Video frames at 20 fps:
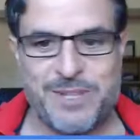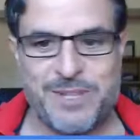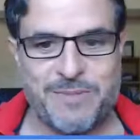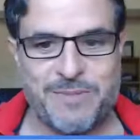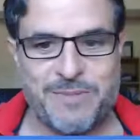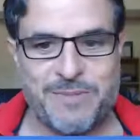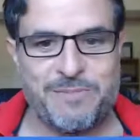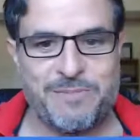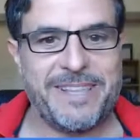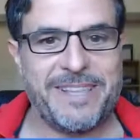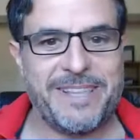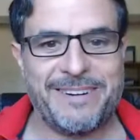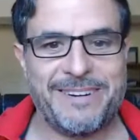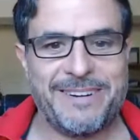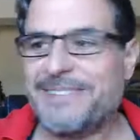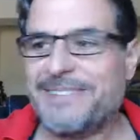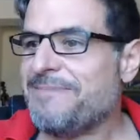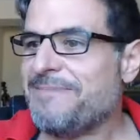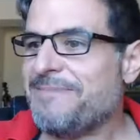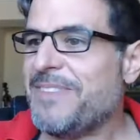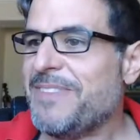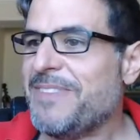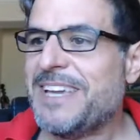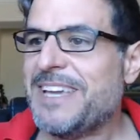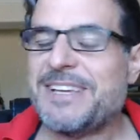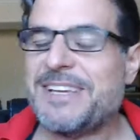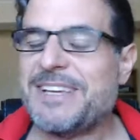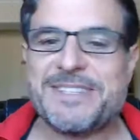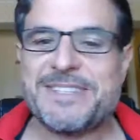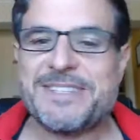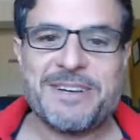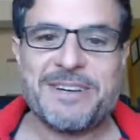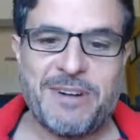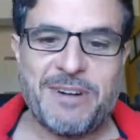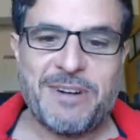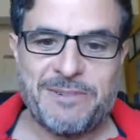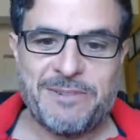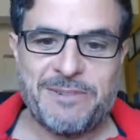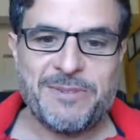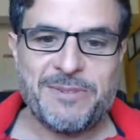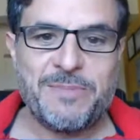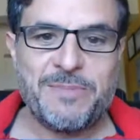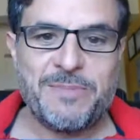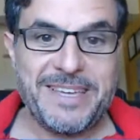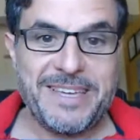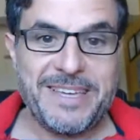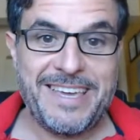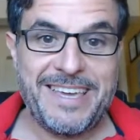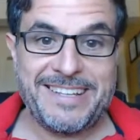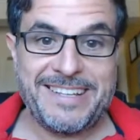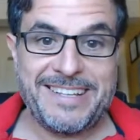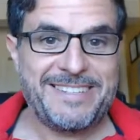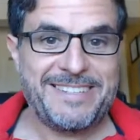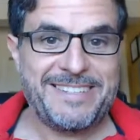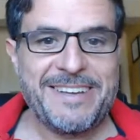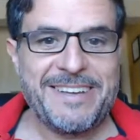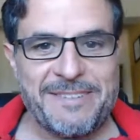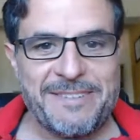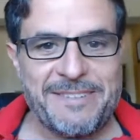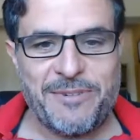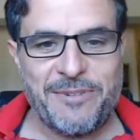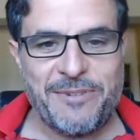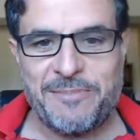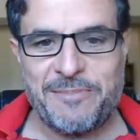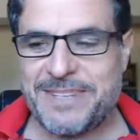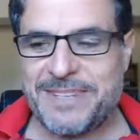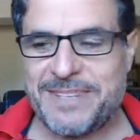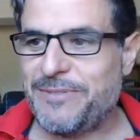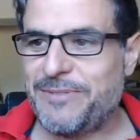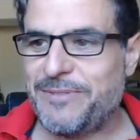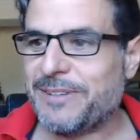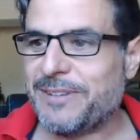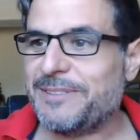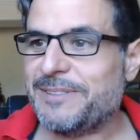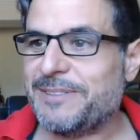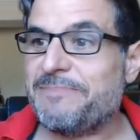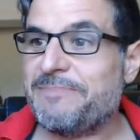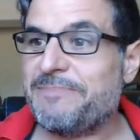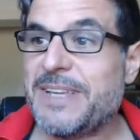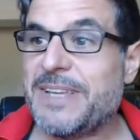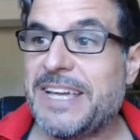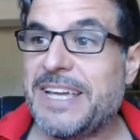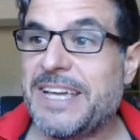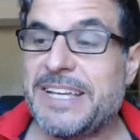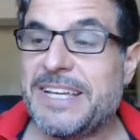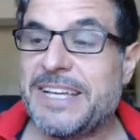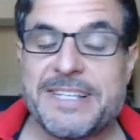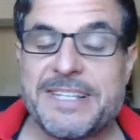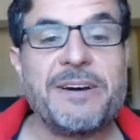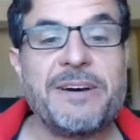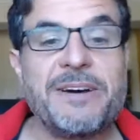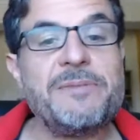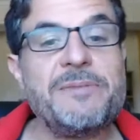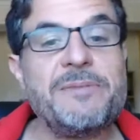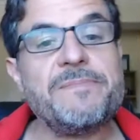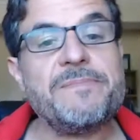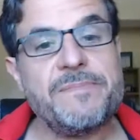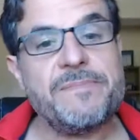much better. So I would be kicked from the field. So,